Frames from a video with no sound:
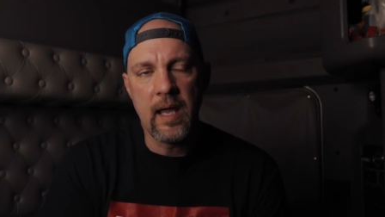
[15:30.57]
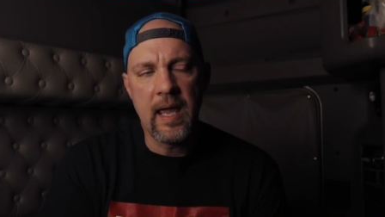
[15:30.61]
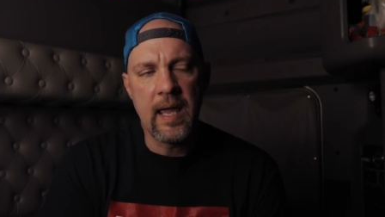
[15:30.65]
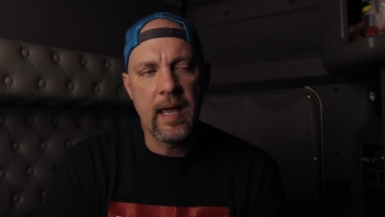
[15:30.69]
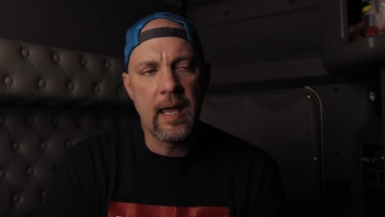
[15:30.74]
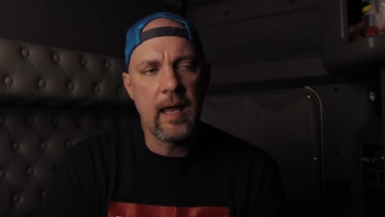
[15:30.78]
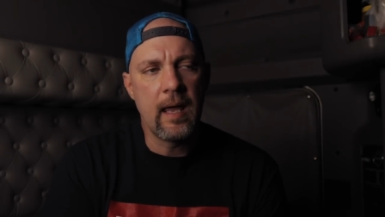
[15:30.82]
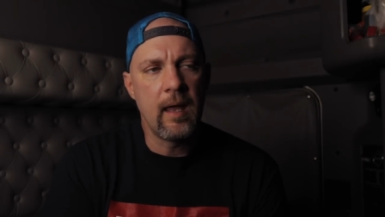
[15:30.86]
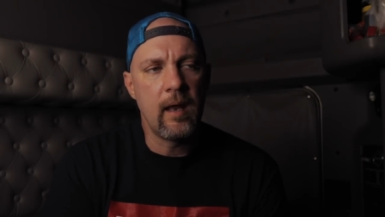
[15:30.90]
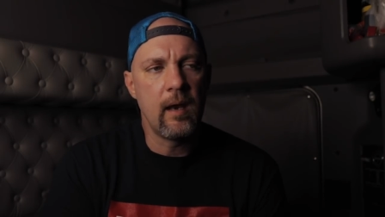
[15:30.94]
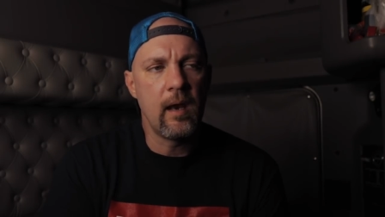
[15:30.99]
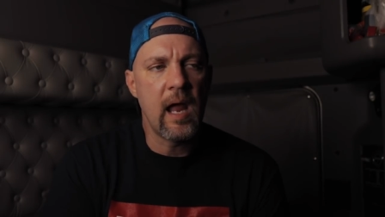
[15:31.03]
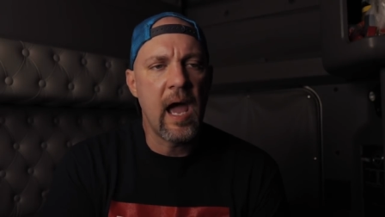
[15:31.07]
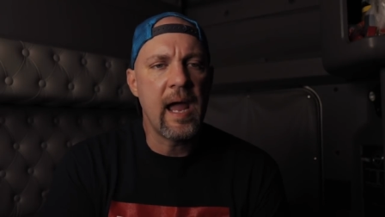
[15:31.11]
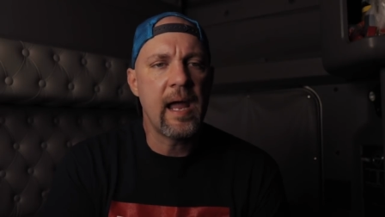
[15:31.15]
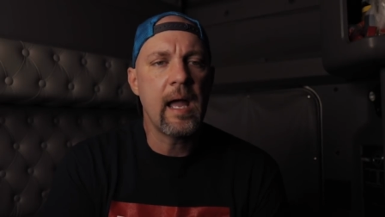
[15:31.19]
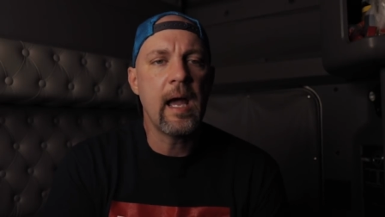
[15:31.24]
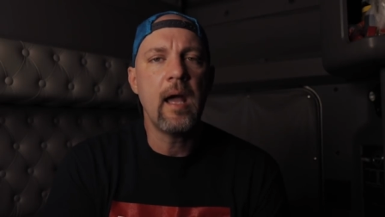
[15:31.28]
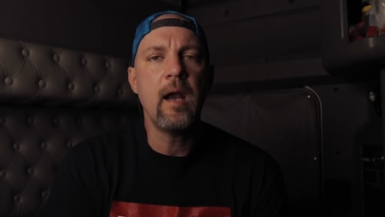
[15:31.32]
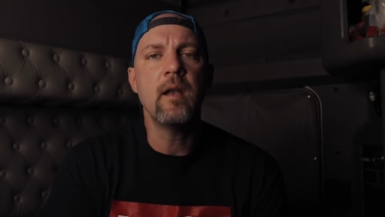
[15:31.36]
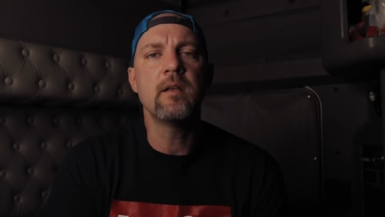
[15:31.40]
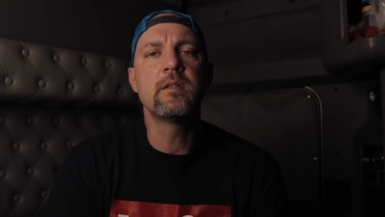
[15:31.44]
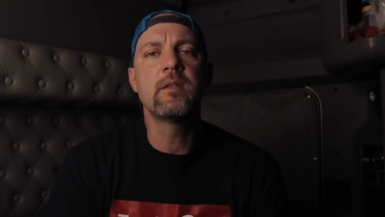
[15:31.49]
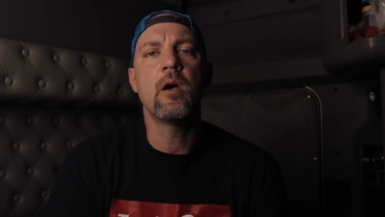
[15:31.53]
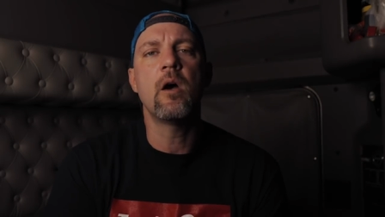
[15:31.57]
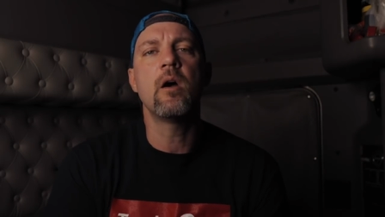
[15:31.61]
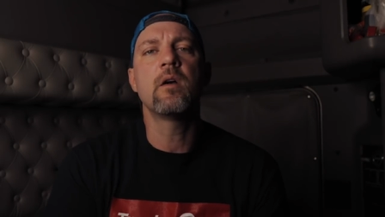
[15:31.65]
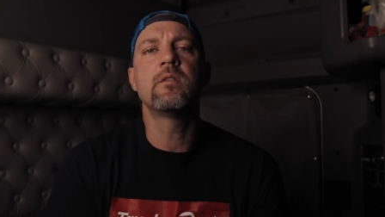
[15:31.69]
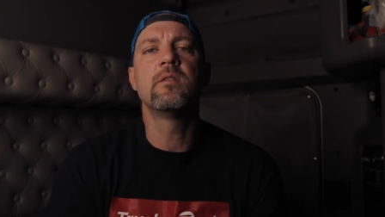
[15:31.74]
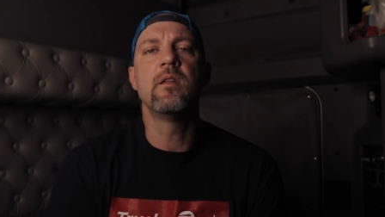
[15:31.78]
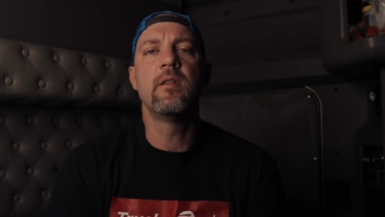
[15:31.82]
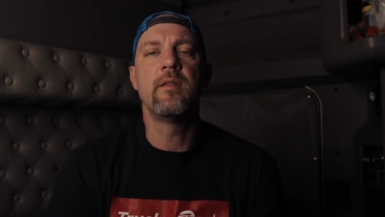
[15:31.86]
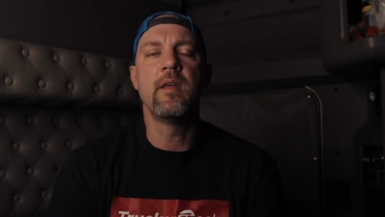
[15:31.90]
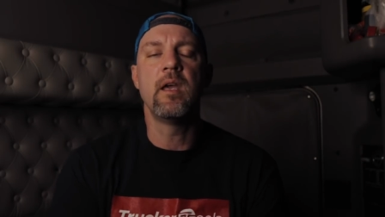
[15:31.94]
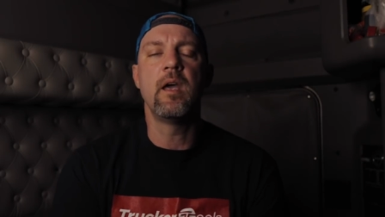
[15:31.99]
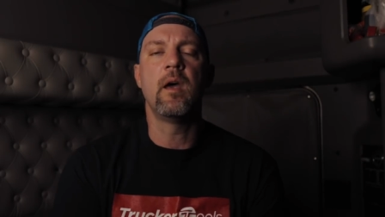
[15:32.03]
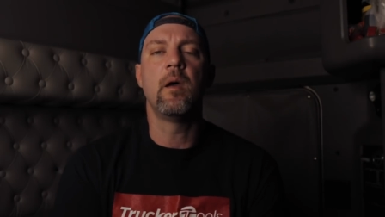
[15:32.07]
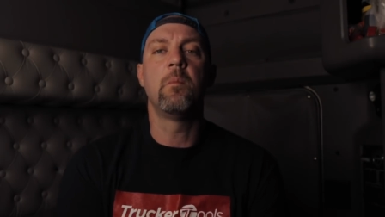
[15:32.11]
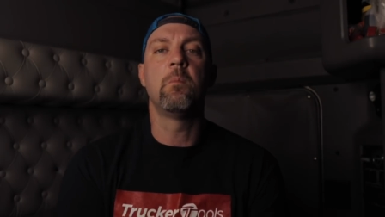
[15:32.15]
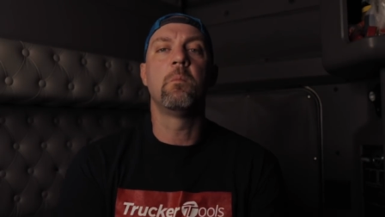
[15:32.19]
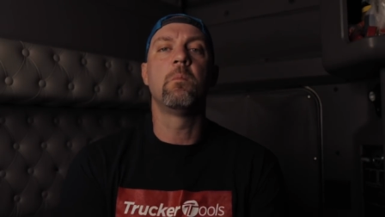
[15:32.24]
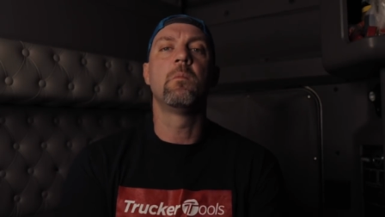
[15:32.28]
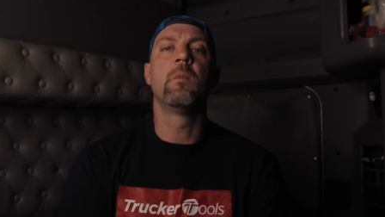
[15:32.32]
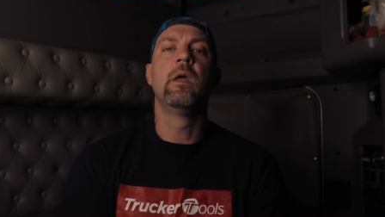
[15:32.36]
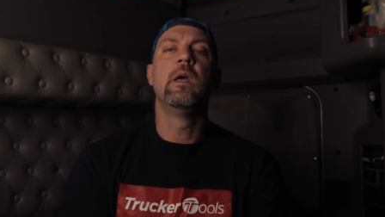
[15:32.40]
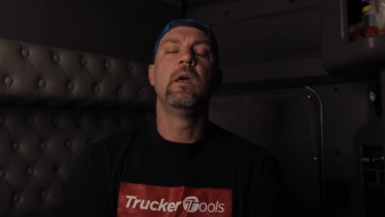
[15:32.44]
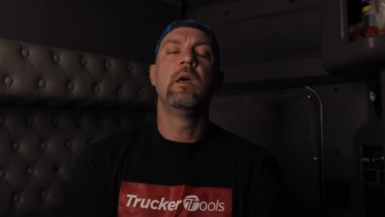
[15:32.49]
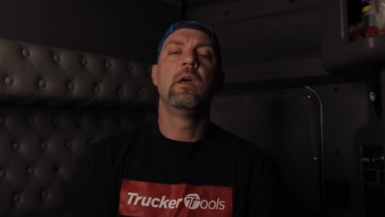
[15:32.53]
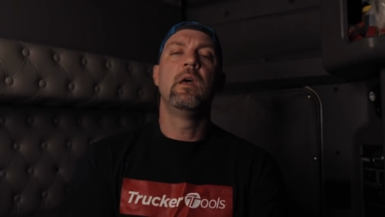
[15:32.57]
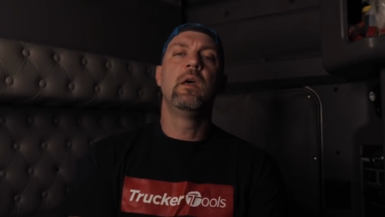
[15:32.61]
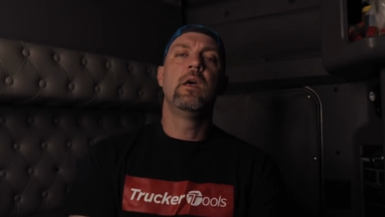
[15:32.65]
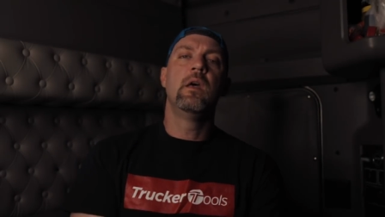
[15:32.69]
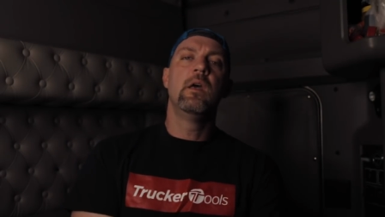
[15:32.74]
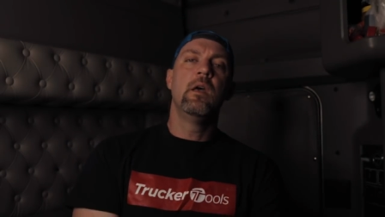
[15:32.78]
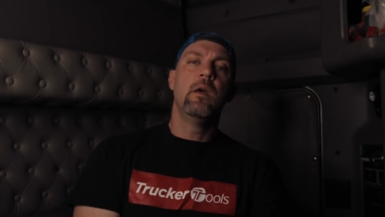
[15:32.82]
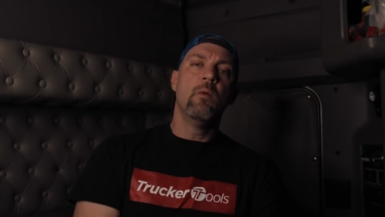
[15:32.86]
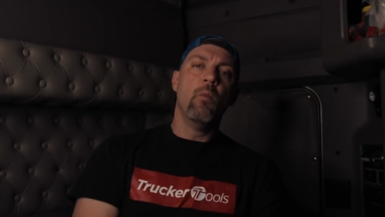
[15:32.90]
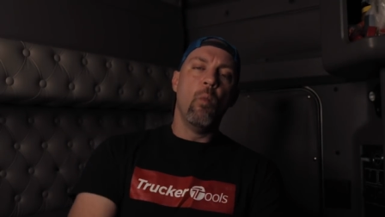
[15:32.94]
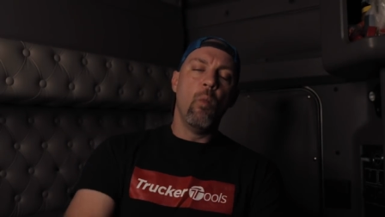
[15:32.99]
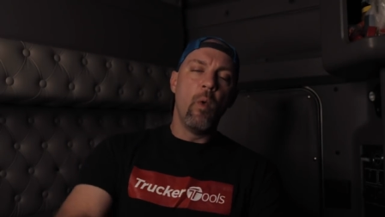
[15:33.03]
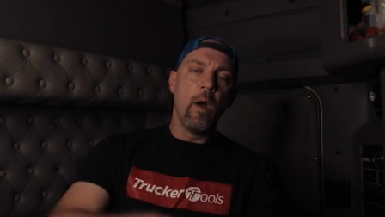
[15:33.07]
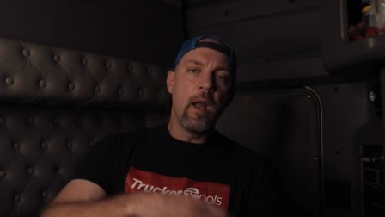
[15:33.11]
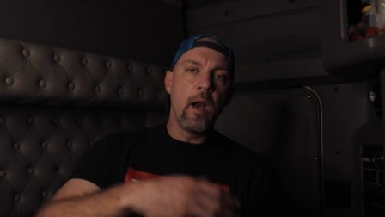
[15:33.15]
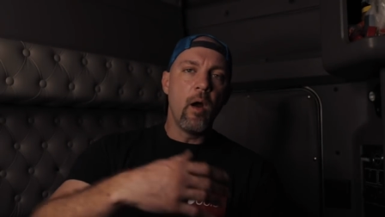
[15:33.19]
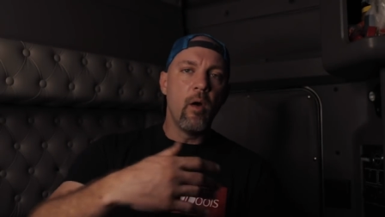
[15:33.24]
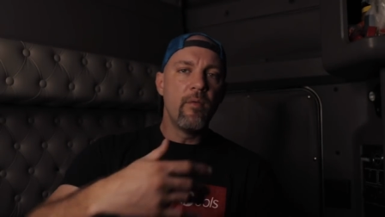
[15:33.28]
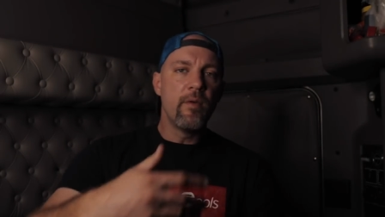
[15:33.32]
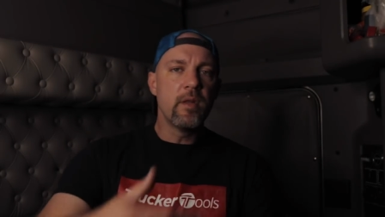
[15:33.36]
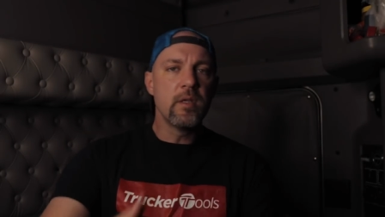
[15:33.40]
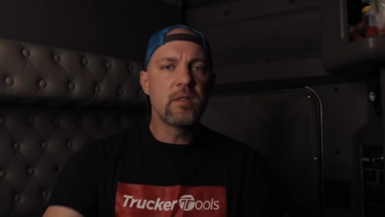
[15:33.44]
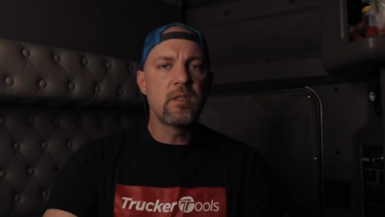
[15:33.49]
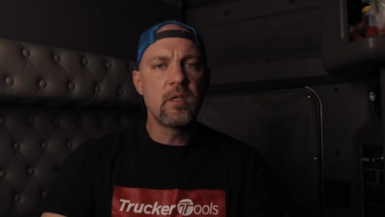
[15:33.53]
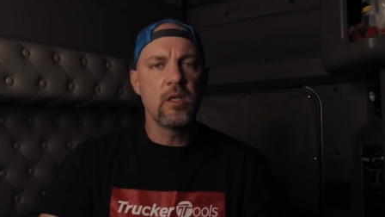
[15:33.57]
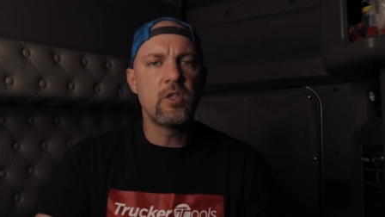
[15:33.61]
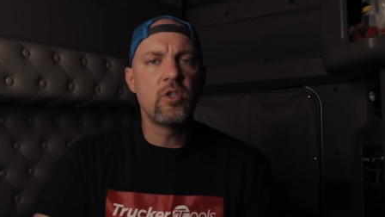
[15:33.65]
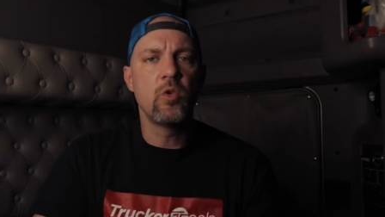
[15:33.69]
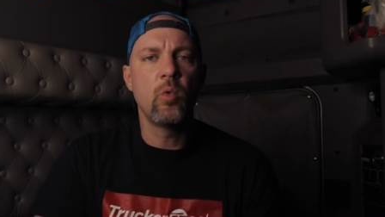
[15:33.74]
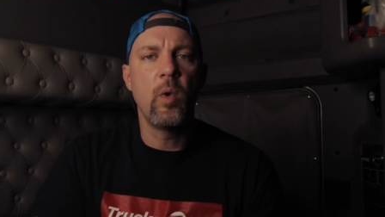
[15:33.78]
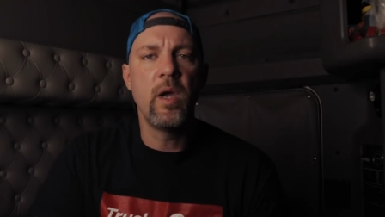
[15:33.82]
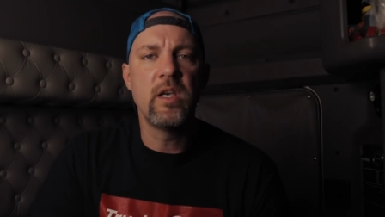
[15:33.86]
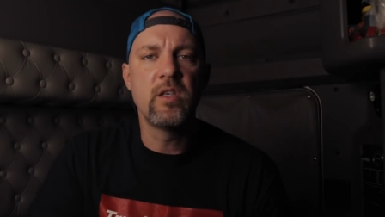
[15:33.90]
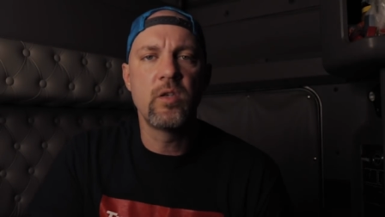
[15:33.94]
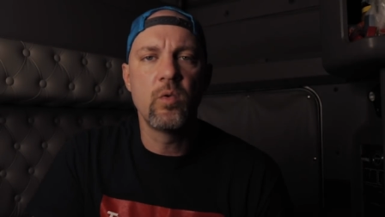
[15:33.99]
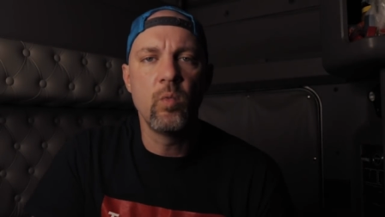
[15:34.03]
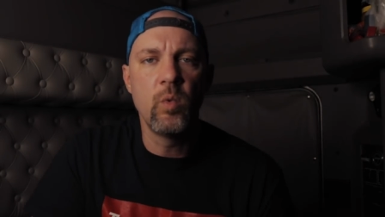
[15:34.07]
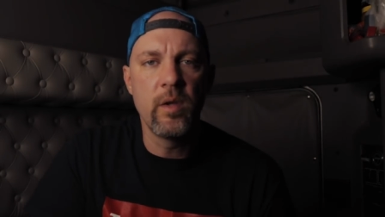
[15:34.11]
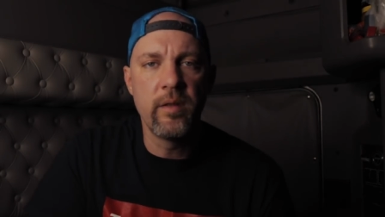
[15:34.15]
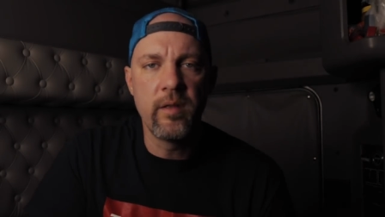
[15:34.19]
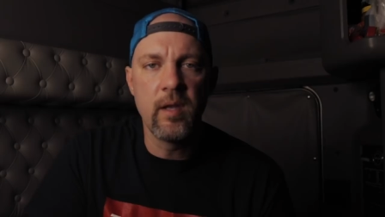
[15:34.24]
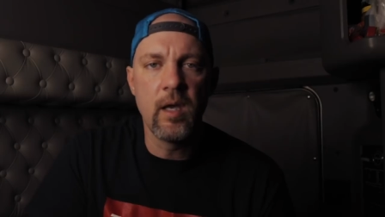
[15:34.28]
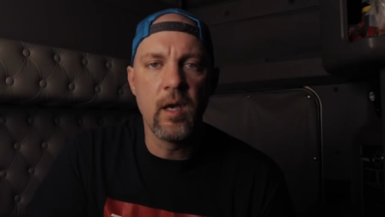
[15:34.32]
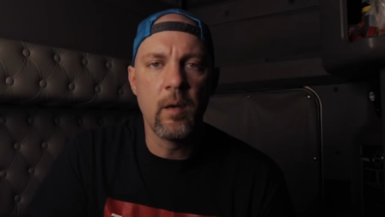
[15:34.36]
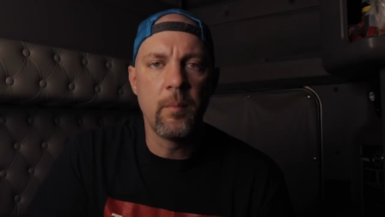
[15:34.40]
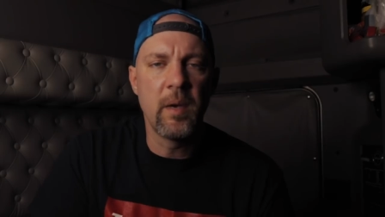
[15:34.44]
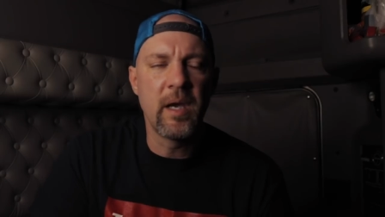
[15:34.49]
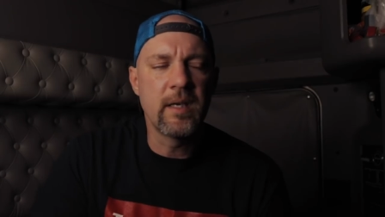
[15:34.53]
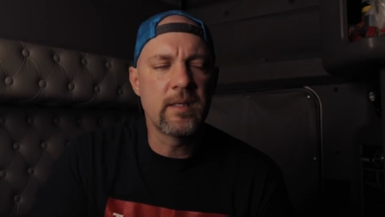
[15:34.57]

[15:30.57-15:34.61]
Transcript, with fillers: And I kind of talked to them, went over the situation with him.